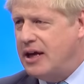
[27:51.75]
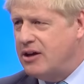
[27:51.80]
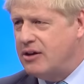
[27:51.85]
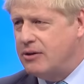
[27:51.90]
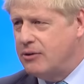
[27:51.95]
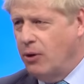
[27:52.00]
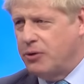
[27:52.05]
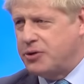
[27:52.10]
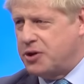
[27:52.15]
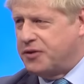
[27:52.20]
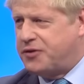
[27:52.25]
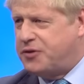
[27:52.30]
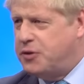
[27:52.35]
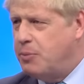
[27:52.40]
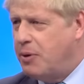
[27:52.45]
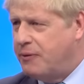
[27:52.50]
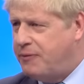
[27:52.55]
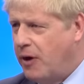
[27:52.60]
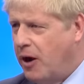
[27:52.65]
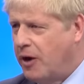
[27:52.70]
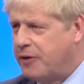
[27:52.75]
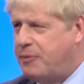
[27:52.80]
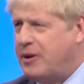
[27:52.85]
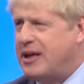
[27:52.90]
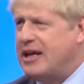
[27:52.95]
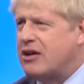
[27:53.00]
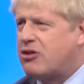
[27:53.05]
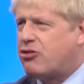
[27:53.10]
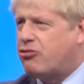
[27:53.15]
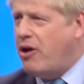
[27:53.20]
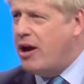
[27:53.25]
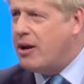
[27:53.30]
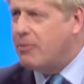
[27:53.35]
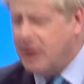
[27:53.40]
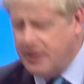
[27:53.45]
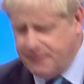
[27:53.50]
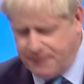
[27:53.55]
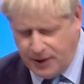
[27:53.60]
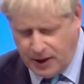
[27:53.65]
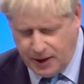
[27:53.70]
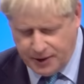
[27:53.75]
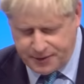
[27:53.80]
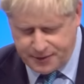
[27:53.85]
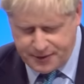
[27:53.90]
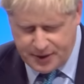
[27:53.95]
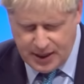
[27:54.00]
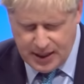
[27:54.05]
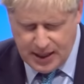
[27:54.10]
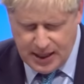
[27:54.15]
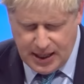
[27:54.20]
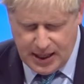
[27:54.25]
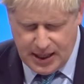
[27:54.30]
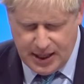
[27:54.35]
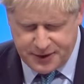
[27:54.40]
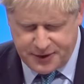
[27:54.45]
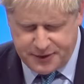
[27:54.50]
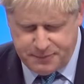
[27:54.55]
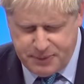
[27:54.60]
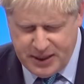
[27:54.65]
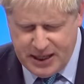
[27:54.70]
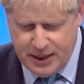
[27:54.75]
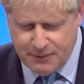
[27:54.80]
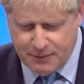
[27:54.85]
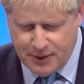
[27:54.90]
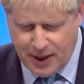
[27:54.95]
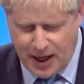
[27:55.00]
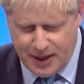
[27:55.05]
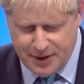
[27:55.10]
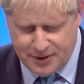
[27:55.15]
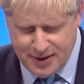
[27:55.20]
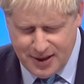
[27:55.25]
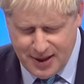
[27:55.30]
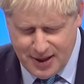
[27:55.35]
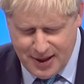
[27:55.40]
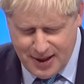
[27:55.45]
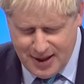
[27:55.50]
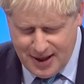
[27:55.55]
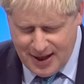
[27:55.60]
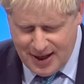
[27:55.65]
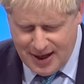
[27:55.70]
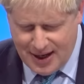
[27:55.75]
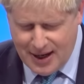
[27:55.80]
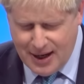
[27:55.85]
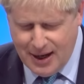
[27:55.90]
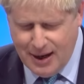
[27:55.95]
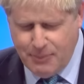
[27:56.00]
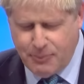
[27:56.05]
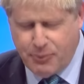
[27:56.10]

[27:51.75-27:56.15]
not just super fast, but incredibly fast uh, speed of light uh,